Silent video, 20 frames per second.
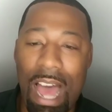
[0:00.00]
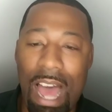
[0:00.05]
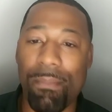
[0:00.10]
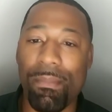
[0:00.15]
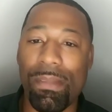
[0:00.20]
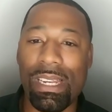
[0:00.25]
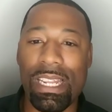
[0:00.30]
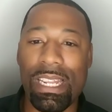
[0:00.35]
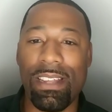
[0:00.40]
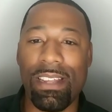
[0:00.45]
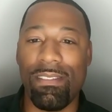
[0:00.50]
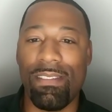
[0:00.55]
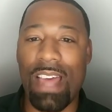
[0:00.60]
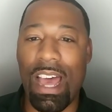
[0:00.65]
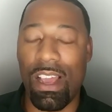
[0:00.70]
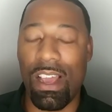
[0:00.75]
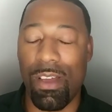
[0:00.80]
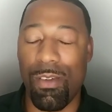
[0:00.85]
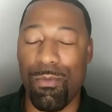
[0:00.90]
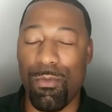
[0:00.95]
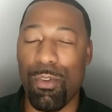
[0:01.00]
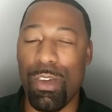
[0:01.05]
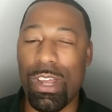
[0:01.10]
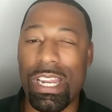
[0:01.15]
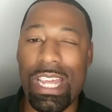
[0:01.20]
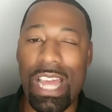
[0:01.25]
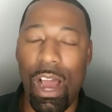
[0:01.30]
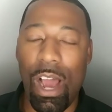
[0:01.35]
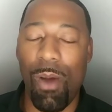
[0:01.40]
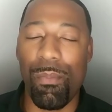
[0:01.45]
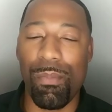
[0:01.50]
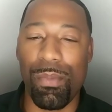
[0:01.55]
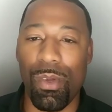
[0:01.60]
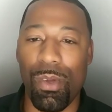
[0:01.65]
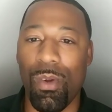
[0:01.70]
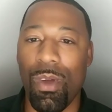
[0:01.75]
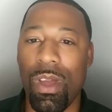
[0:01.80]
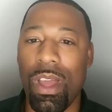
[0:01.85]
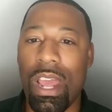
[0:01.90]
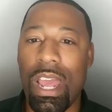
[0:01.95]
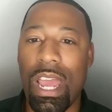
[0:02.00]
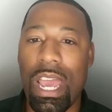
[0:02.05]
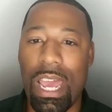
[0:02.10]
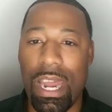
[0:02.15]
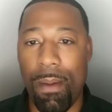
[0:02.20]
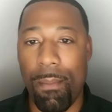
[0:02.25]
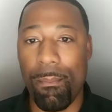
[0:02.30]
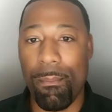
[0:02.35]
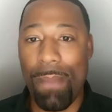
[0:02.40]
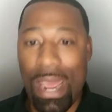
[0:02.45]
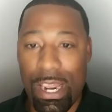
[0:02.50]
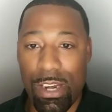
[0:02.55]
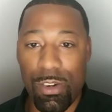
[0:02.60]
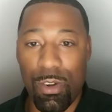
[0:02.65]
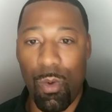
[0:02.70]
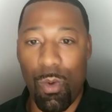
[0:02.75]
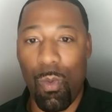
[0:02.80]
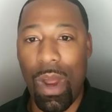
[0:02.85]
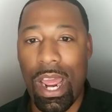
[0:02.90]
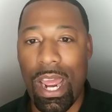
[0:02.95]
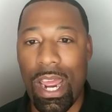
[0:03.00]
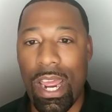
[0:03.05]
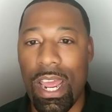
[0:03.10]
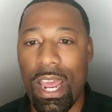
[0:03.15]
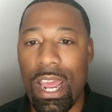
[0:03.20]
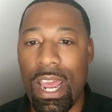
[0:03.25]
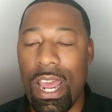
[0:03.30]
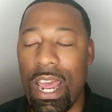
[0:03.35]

I believe that can really help you in a major way.